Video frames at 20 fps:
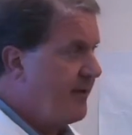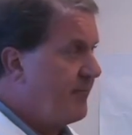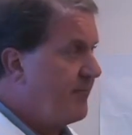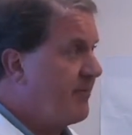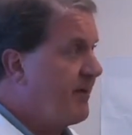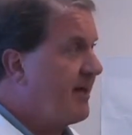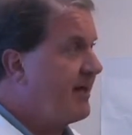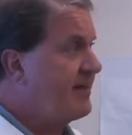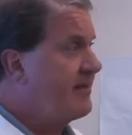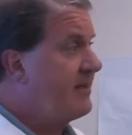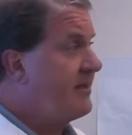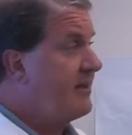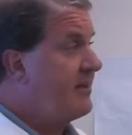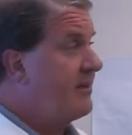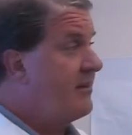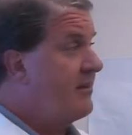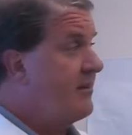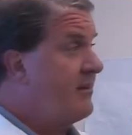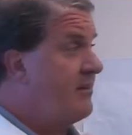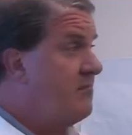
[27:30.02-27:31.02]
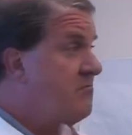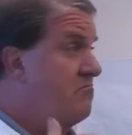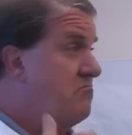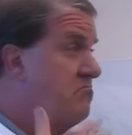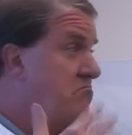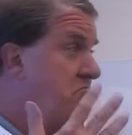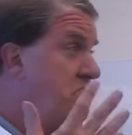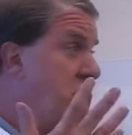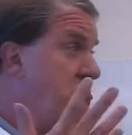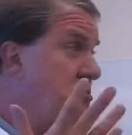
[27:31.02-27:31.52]
But
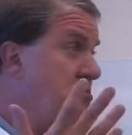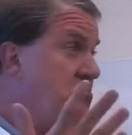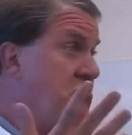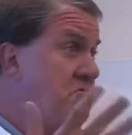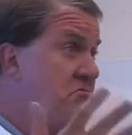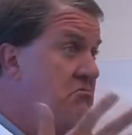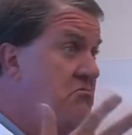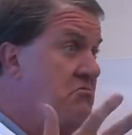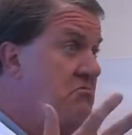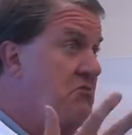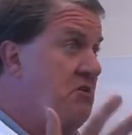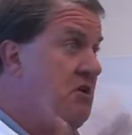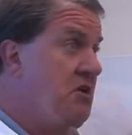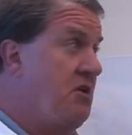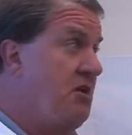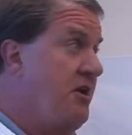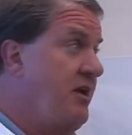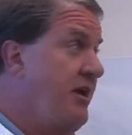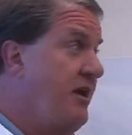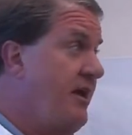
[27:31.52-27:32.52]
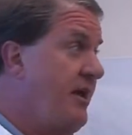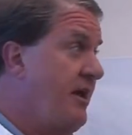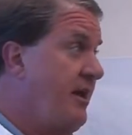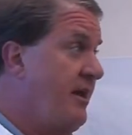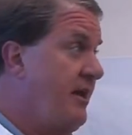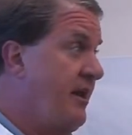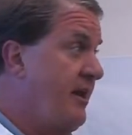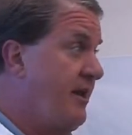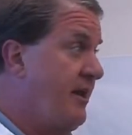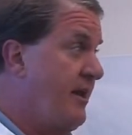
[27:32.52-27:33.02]
you know,
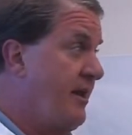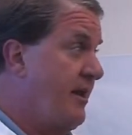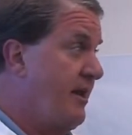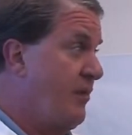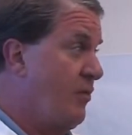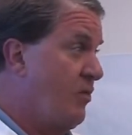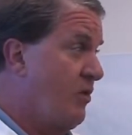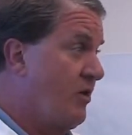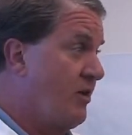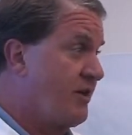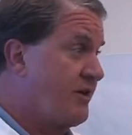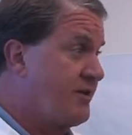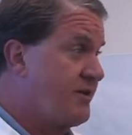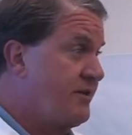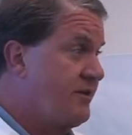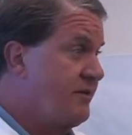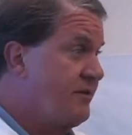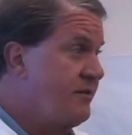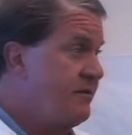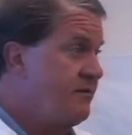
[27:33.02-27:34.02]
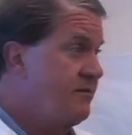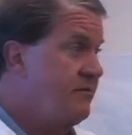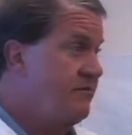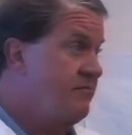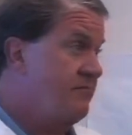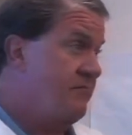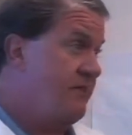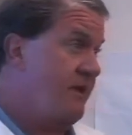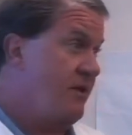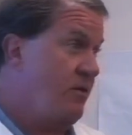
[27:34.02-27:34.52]
it works.
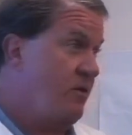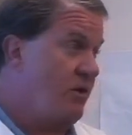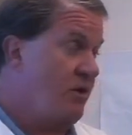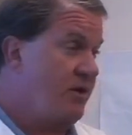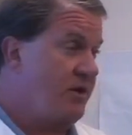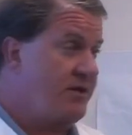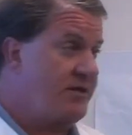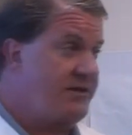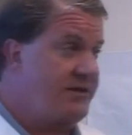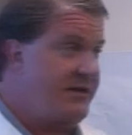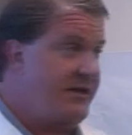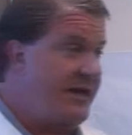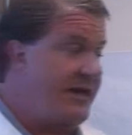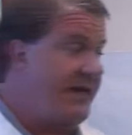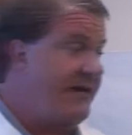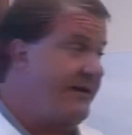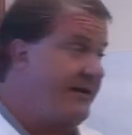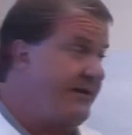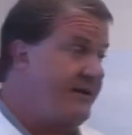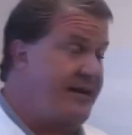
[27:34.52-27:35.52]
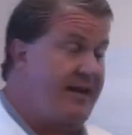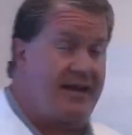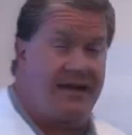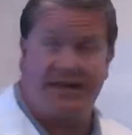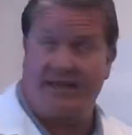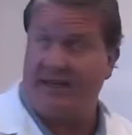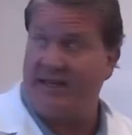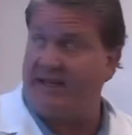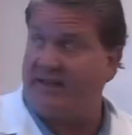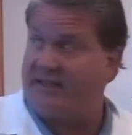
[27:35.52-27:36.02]
It works, and
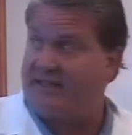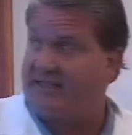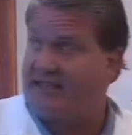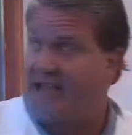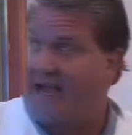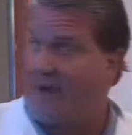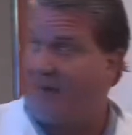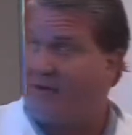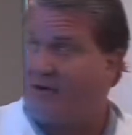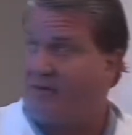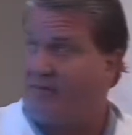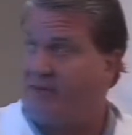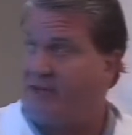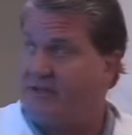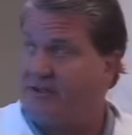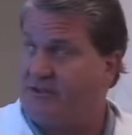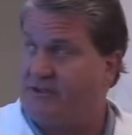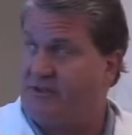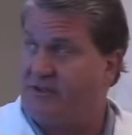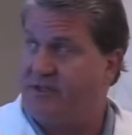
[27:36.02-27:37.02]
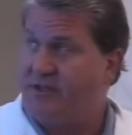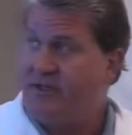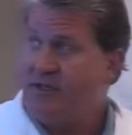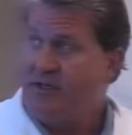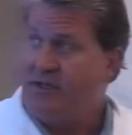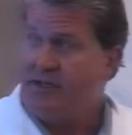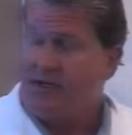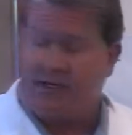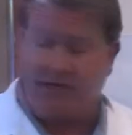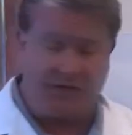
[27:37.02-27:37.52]
getting the scapular muscles
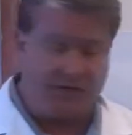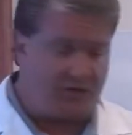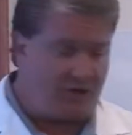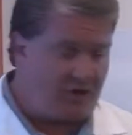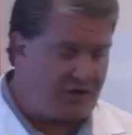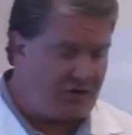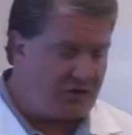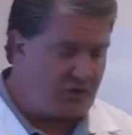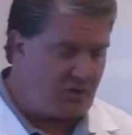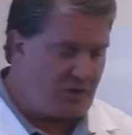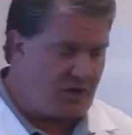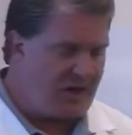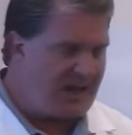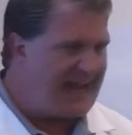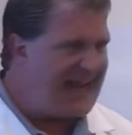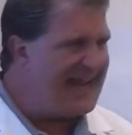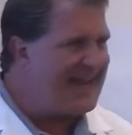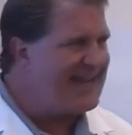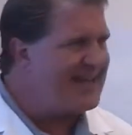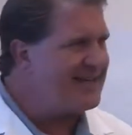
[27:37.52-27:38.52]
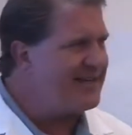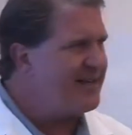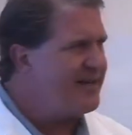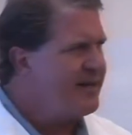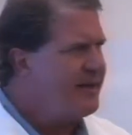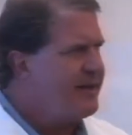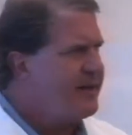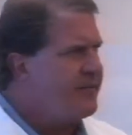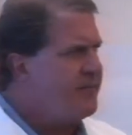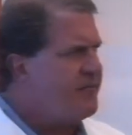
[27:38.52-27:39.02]
stronger as well, and
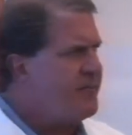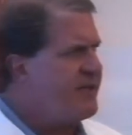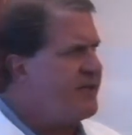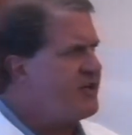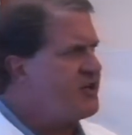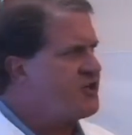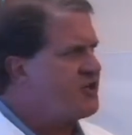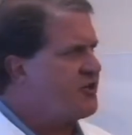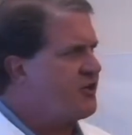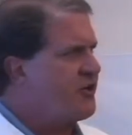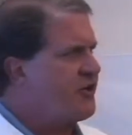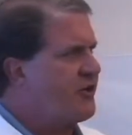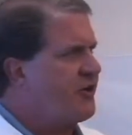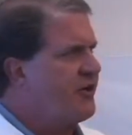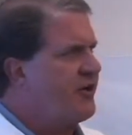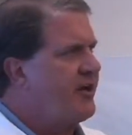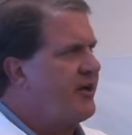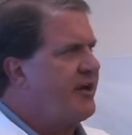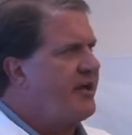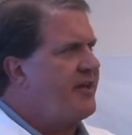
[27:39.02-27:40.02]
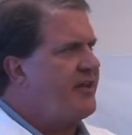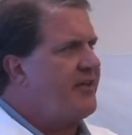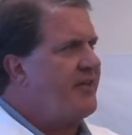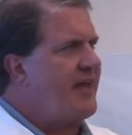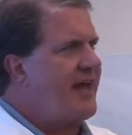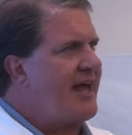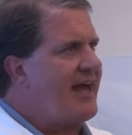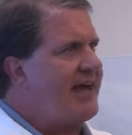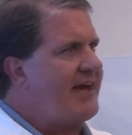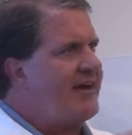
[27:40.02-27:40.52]
being sure
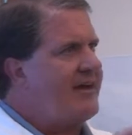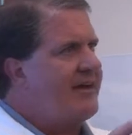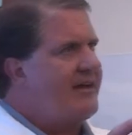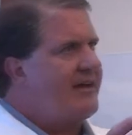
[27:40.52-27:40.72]
that